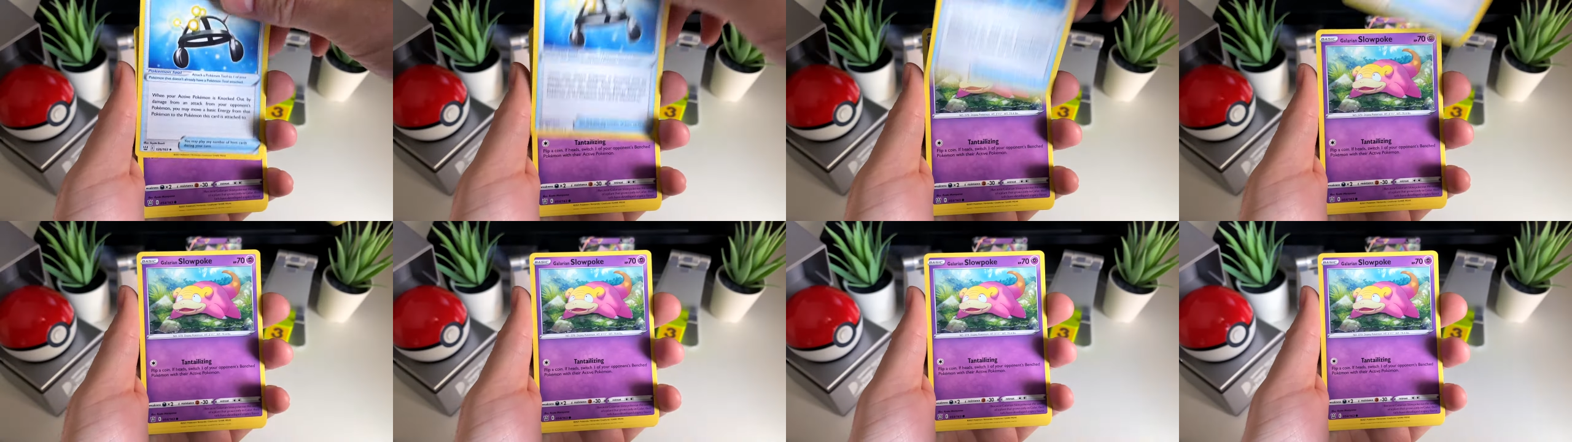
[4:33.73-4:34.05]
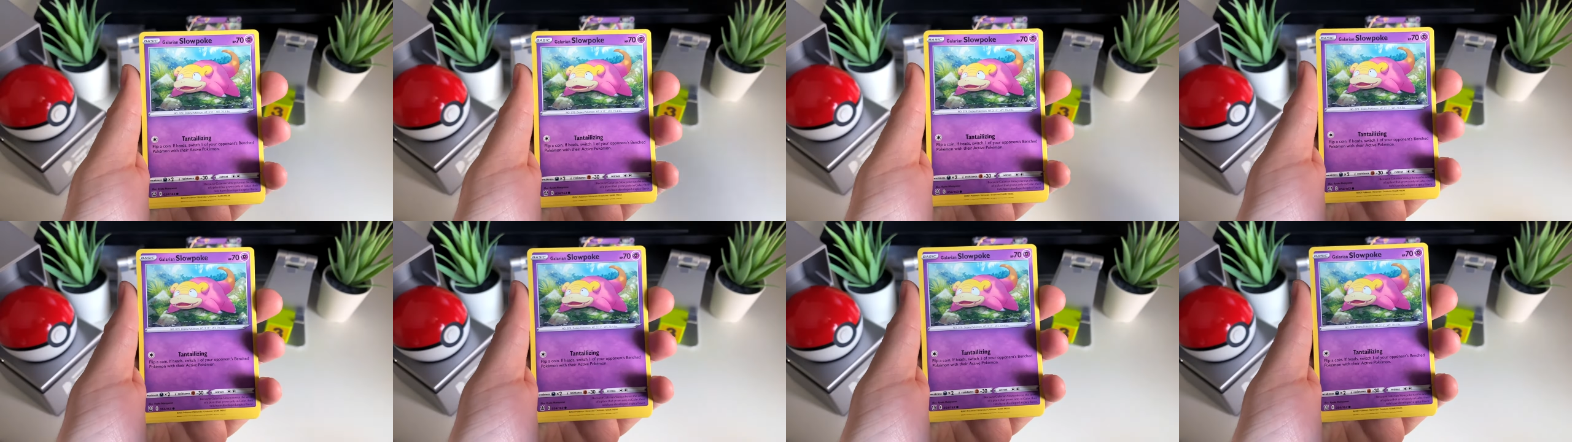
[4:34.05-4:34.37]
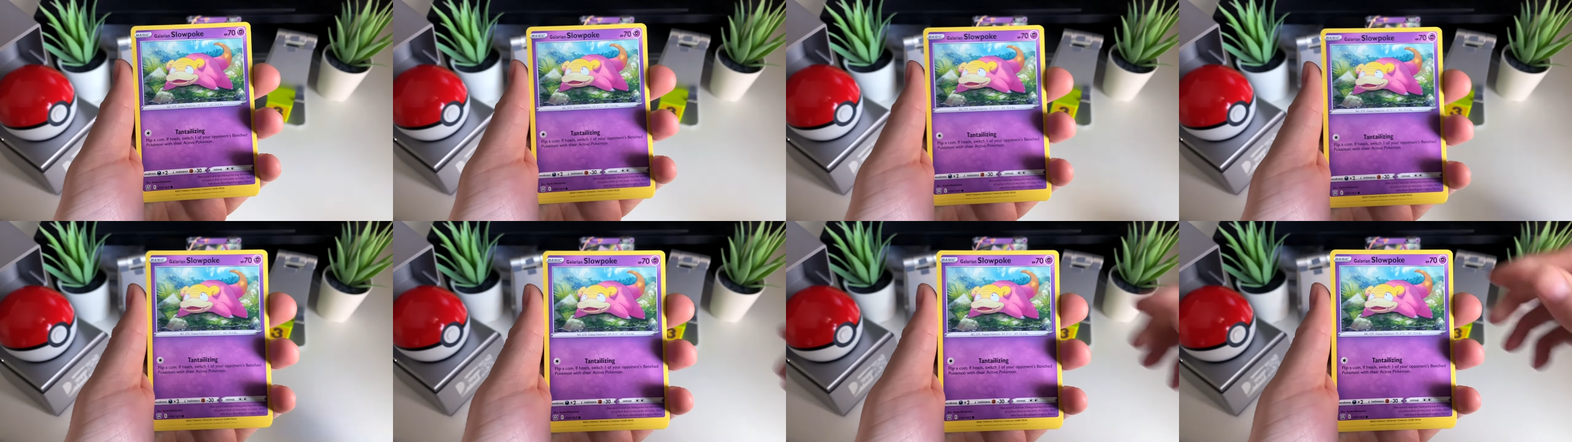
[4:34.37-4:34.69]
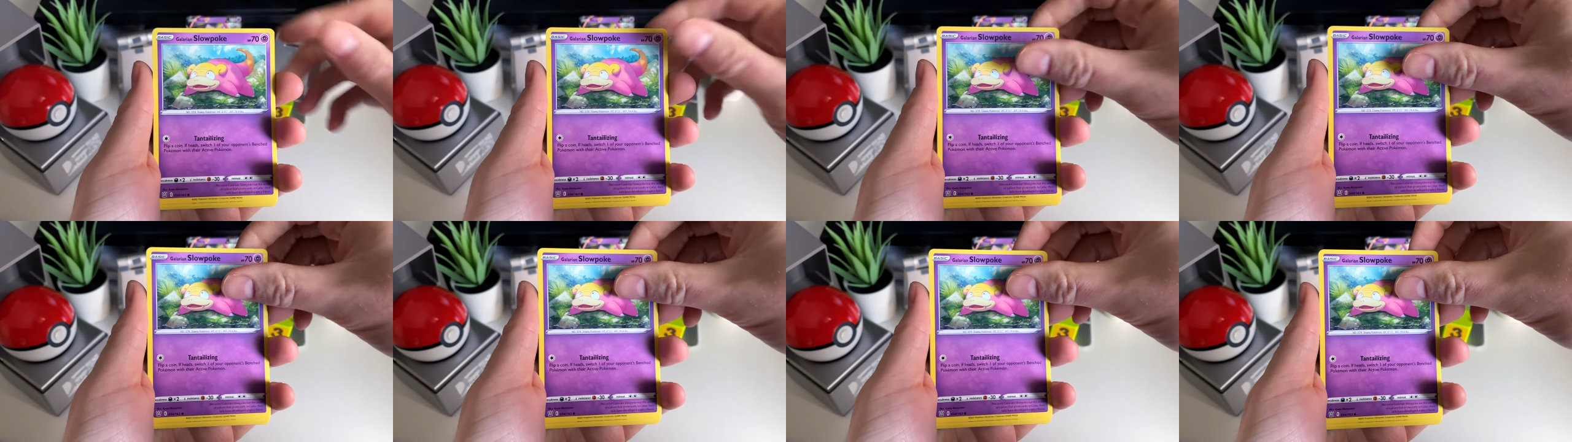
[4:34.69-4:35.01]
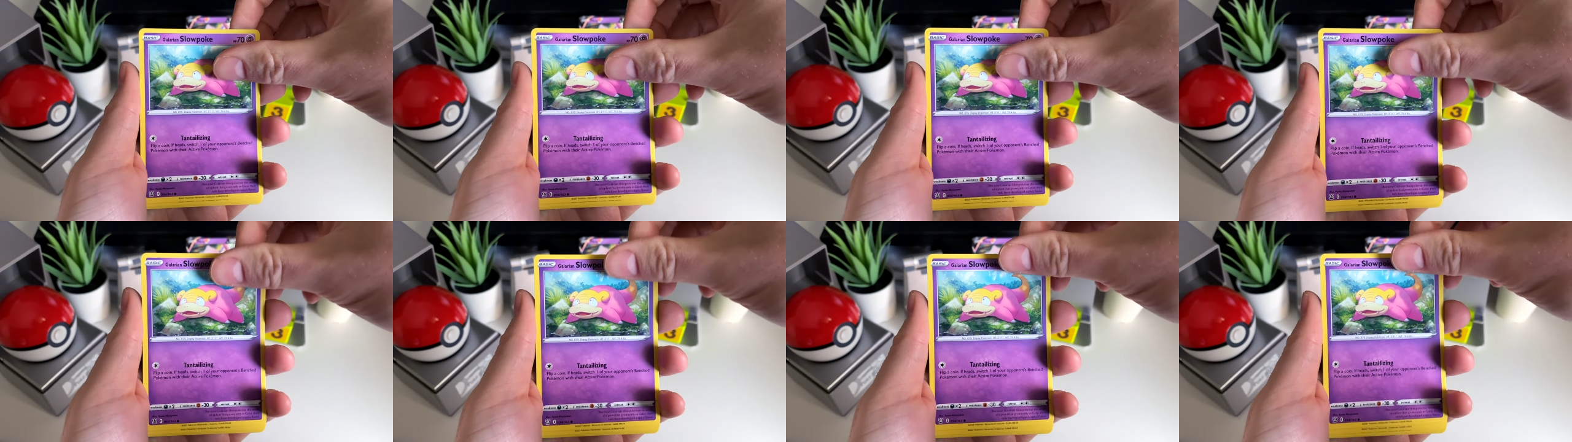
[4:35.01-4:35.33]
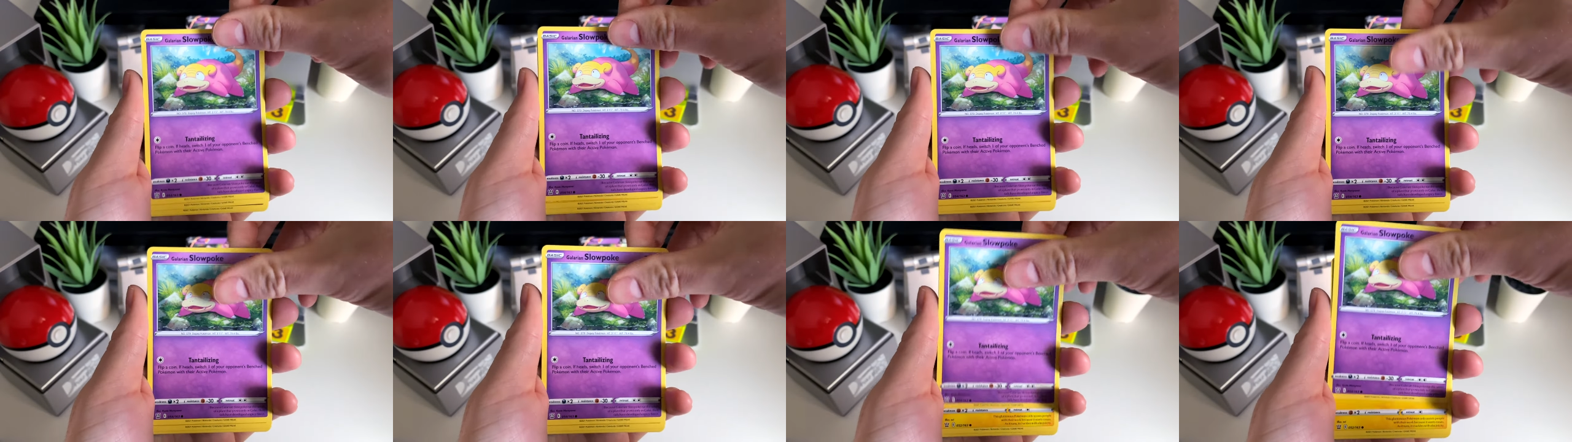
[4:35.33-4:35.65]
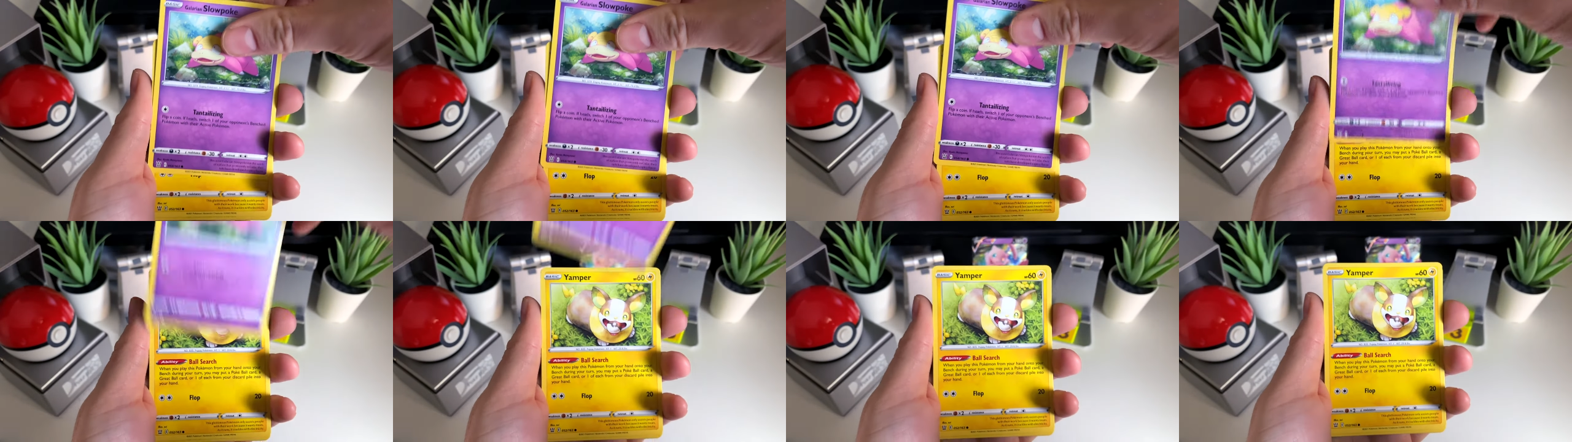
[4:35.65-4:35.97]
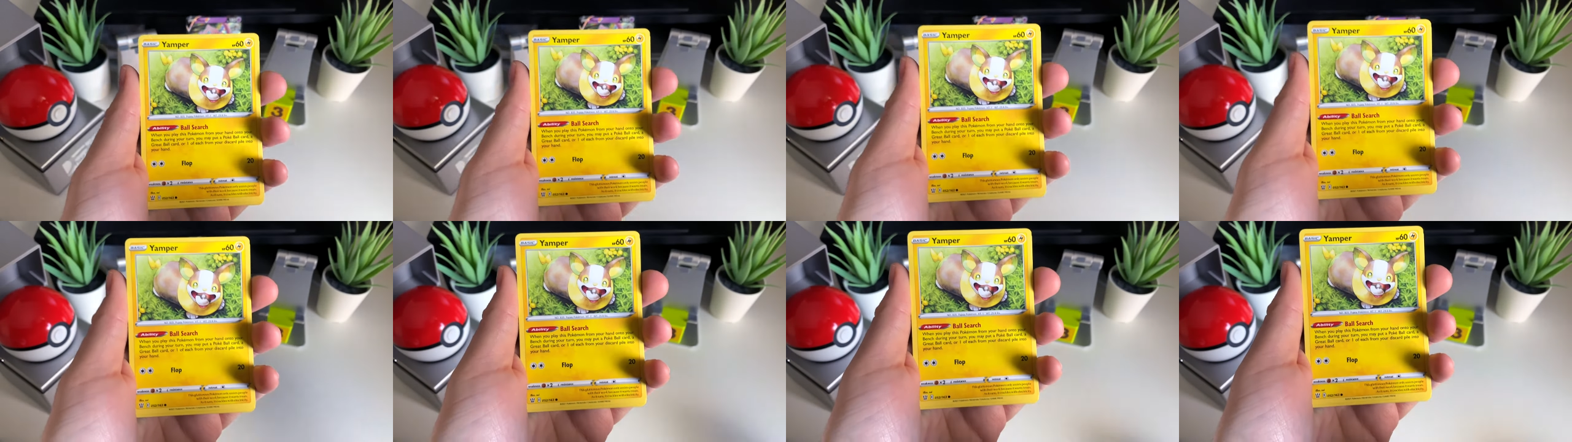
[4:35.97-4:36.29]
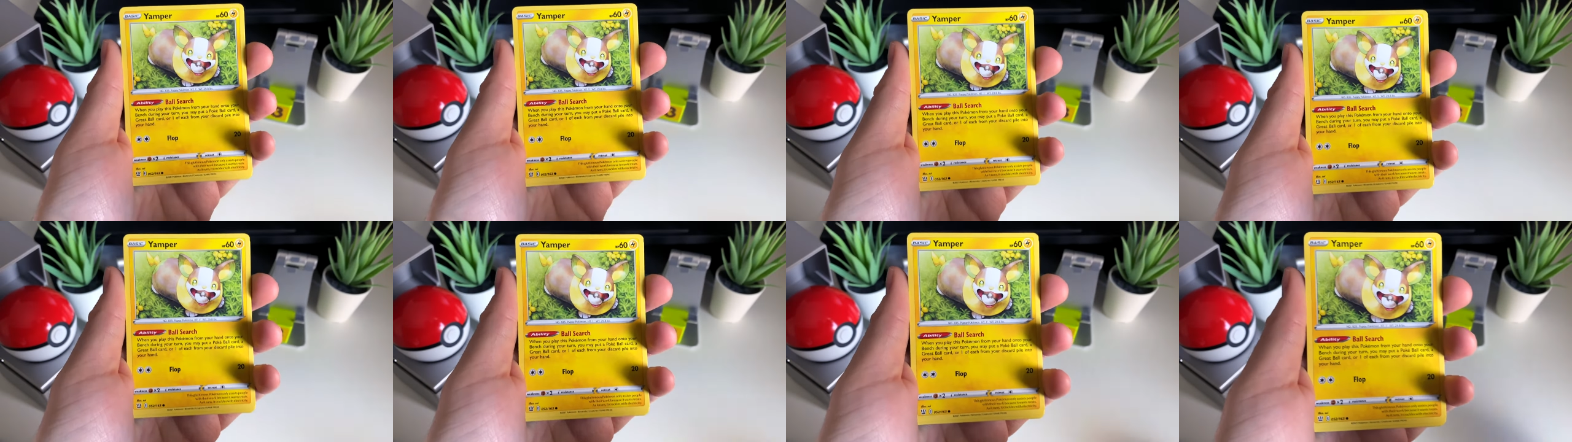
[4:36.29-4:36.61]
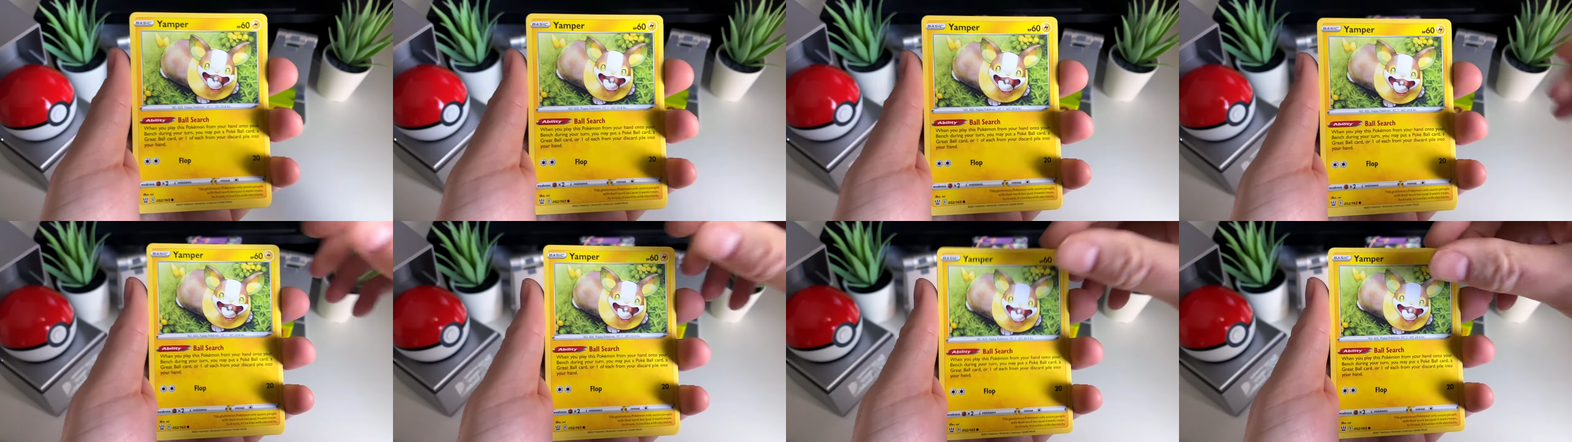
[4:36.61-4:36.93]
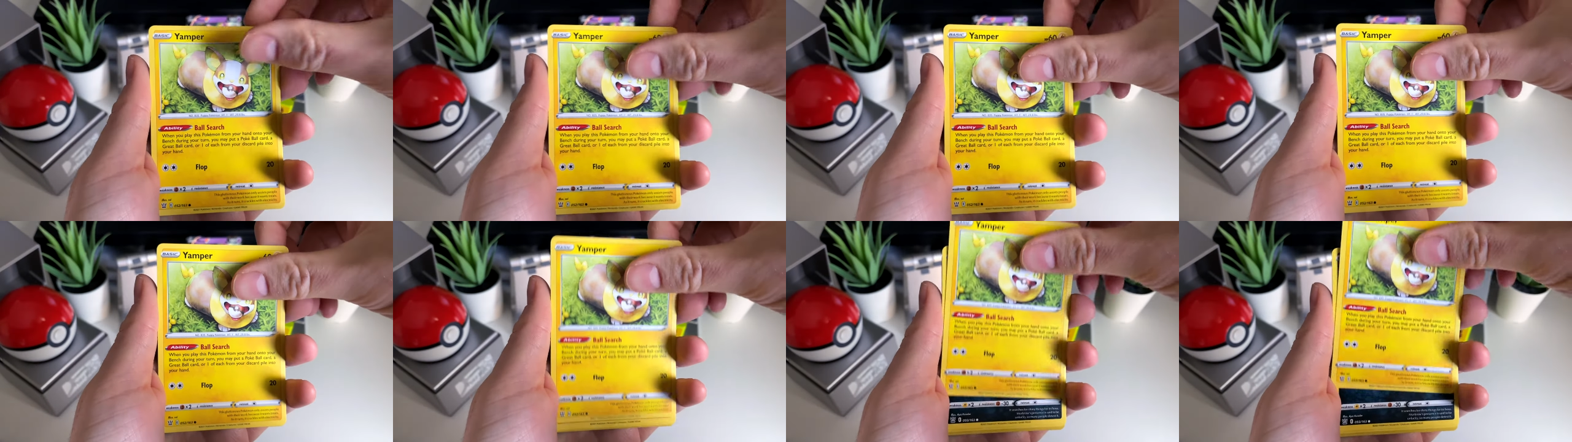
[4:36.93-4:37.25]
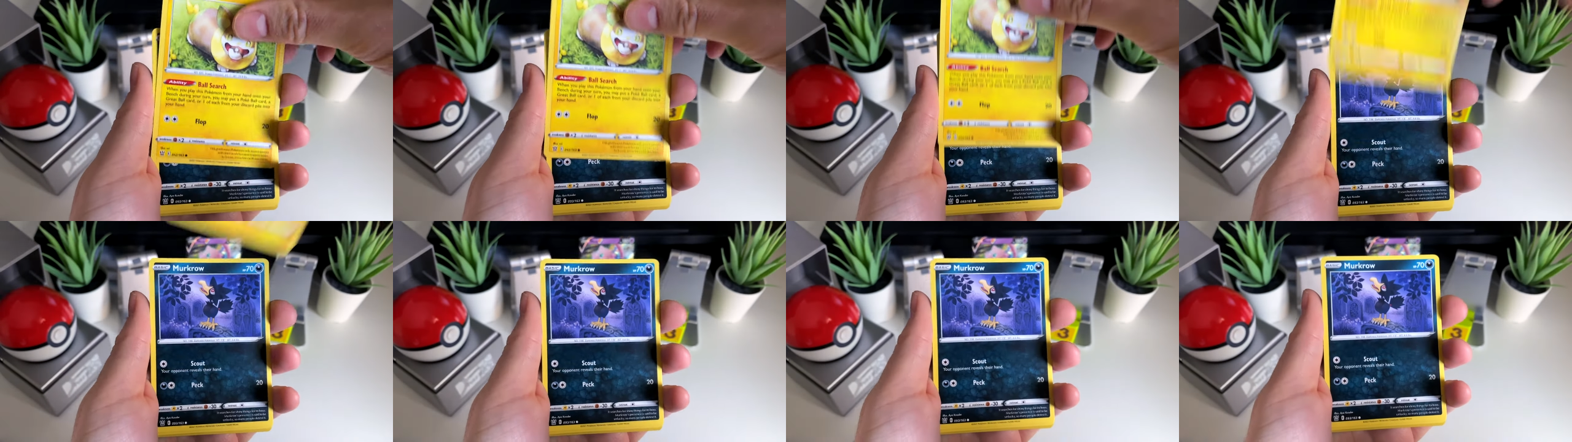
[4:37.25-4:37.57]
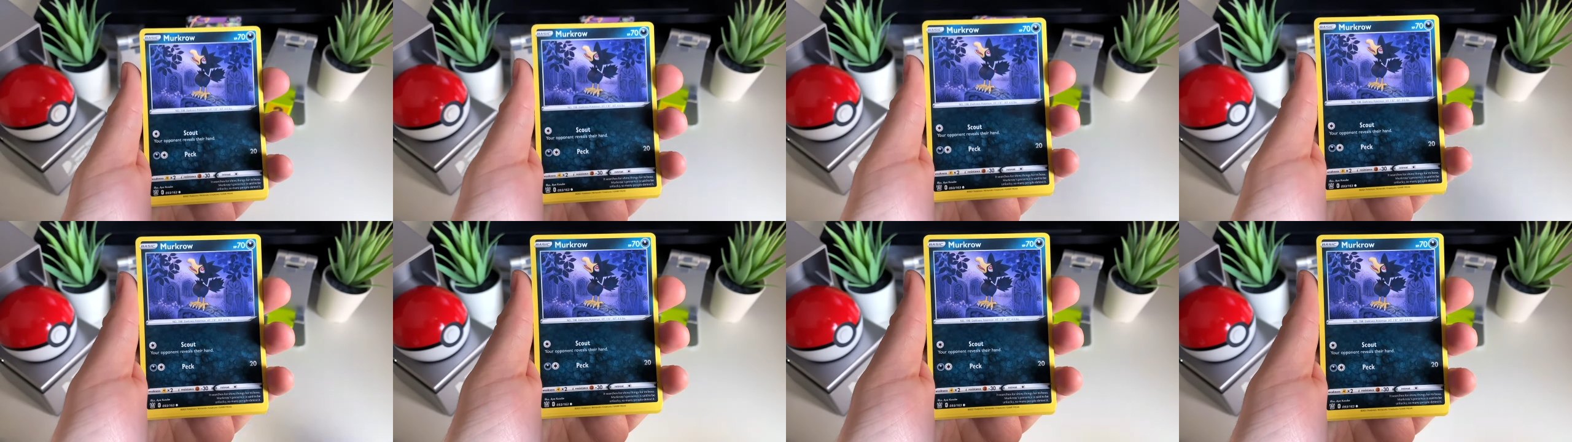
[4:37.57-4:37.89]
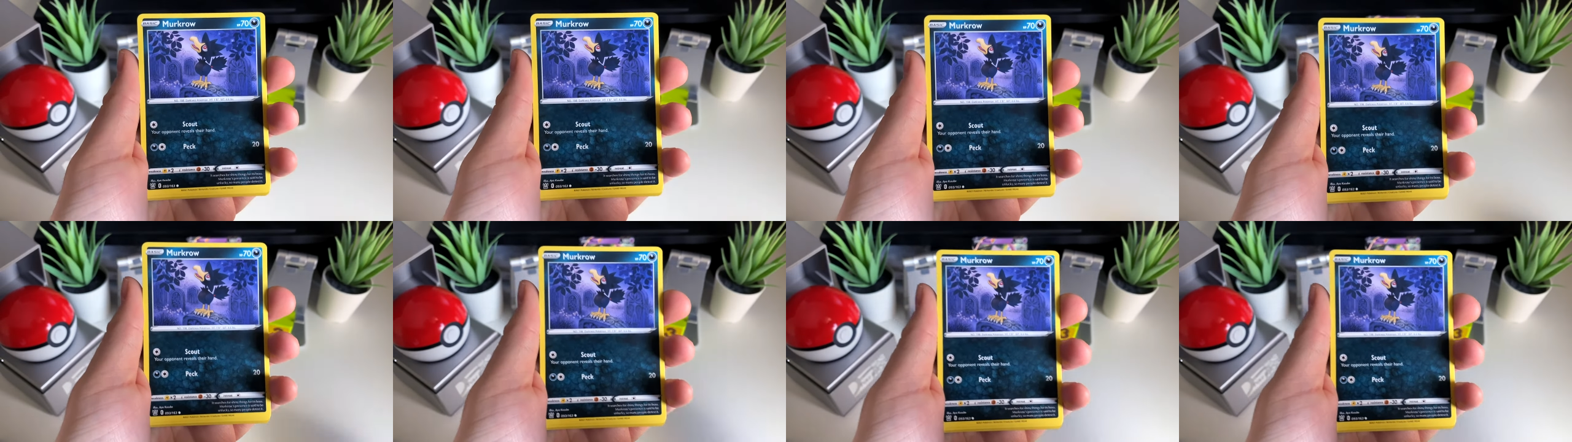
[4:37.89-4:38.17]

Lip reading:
[unreadable: no face in view]